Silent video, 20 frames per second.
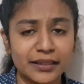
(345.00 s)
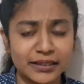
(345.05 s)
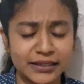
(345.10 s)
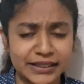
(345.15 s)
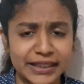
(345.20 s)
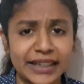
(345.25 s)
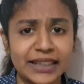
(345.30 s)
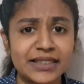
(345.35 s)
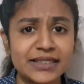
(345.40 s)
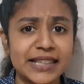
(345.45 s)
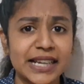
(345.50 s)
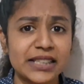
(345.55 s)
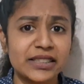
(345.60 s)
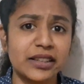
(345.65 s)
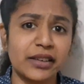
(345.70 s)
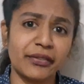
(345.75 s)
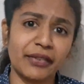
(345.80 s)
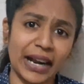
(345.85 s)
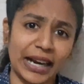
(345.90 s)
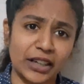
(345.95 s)
things as
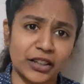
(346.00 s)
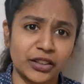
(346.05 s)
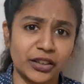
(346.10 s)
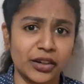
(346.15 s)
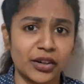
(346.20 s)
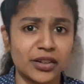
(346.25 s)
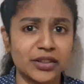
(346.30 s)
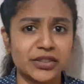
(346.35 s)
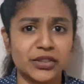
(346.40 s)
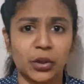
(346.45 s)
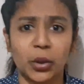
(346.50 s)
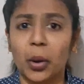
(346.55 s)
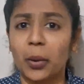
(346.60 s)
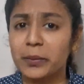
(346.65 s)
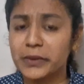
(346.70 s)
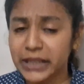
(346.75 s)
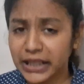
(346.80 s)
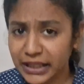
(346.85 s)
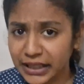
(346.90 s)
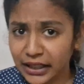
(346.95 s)
a factors or
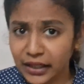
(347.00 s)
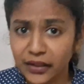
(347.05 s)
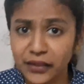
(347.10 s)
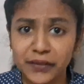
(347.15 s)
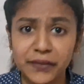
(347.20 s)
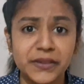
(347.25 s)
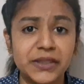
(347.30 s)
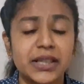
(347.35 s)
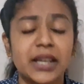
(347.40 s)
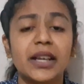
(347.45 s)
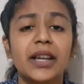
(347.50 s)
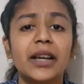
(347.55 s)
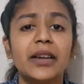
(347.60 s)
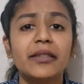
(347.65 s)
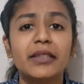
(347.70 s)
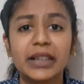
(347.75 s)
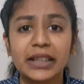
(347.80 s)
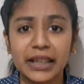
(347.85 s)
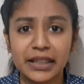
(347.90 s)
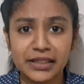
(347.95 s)
objectives
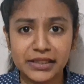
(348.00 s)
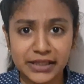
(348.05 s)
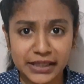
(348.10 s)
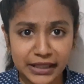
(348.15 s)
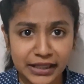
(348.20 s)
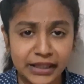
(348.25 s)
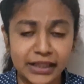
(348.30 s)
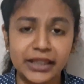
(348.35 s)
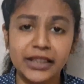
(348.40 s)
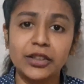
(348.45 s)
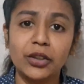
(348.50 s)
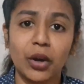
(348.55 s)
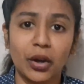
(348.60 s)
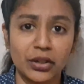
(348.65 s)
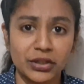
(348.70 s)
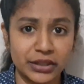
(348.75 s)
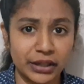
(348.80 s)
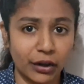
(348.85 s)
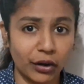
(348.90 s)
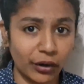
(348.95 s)
we can see in
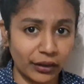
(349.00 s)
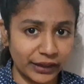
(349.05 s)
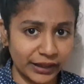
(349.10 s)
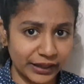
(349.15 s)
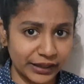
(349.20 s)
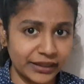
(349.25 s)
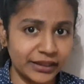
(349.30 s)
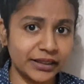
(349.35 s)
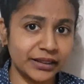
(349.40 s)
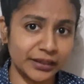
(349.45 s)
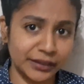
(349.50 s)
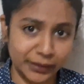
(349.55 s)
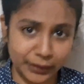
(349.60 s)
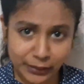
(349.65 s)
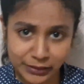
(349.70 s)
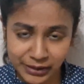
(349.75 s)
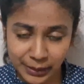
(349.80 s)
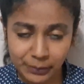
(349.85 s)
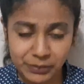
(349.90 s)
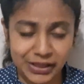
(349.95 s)
the audit
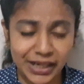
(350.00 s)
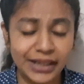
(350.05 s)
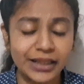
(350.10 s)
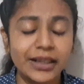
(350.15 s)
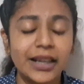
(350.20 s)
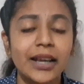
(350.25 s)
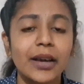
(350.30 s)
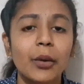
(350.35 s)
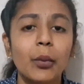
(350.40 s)
subject.